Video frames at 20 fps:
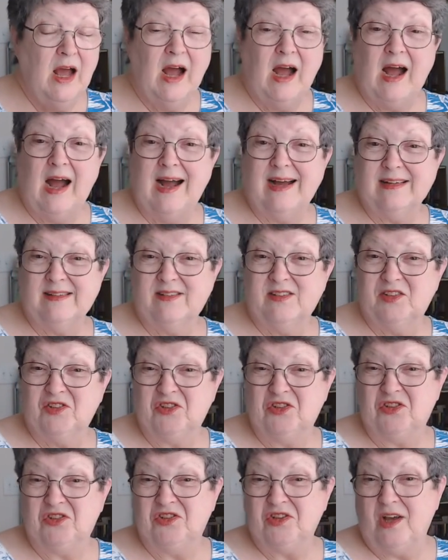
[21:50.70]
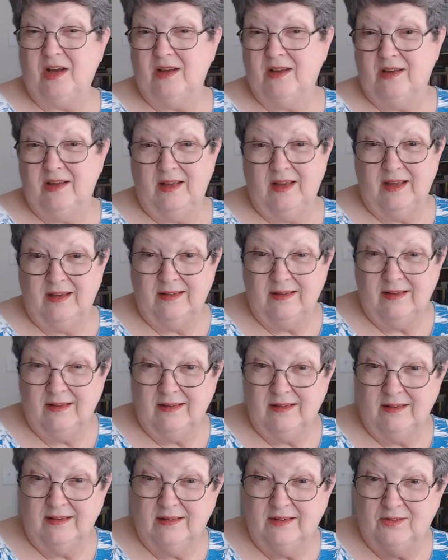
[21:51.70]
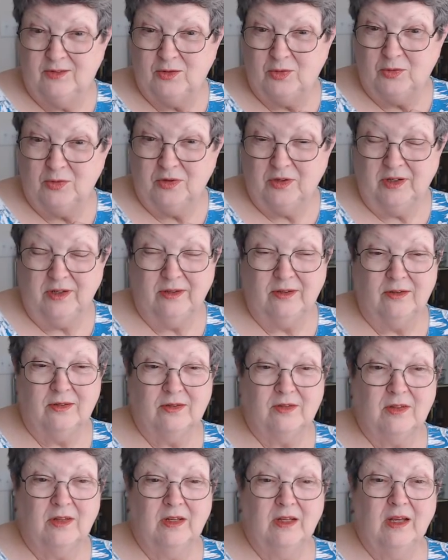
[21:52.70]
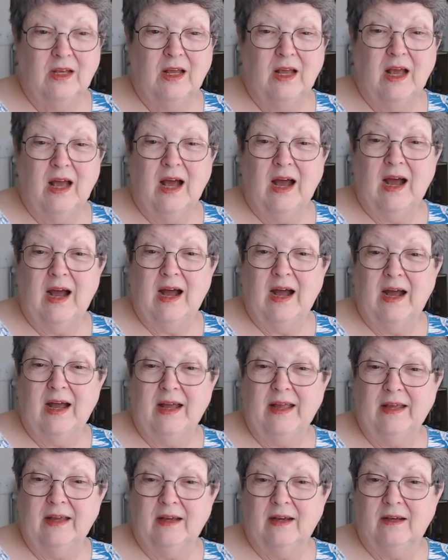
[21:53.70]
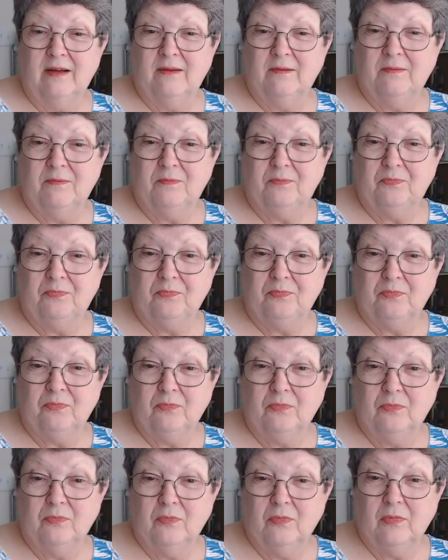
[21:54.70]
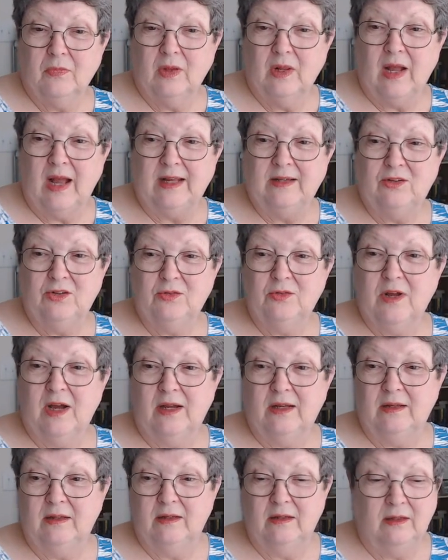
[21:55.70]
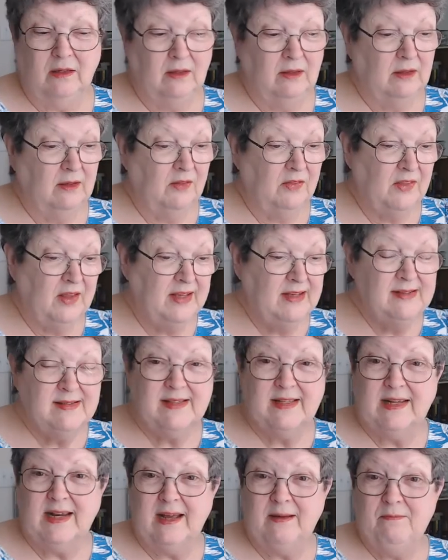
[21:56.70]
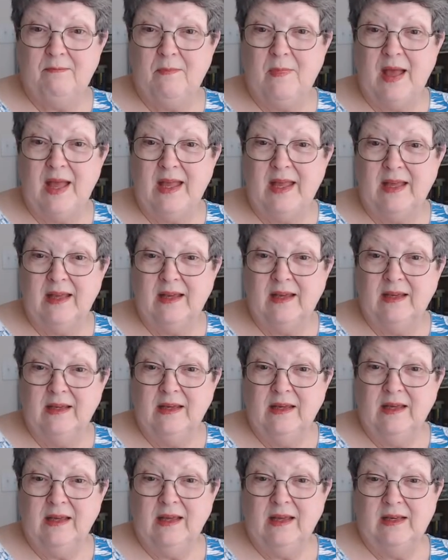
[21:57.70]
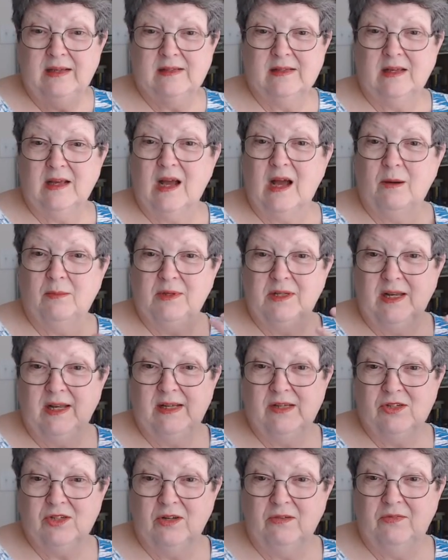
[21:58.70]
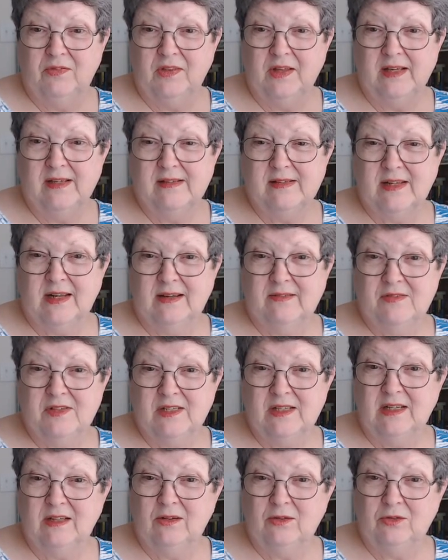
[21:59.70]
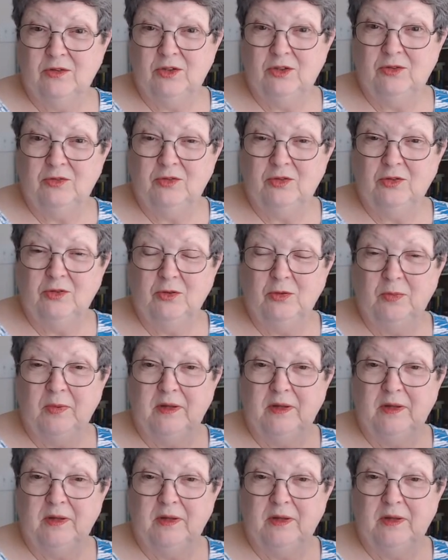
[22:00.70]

I suck at tutorials. I um, I do not. The things that I make is a combination of things that I've seen on YouTube.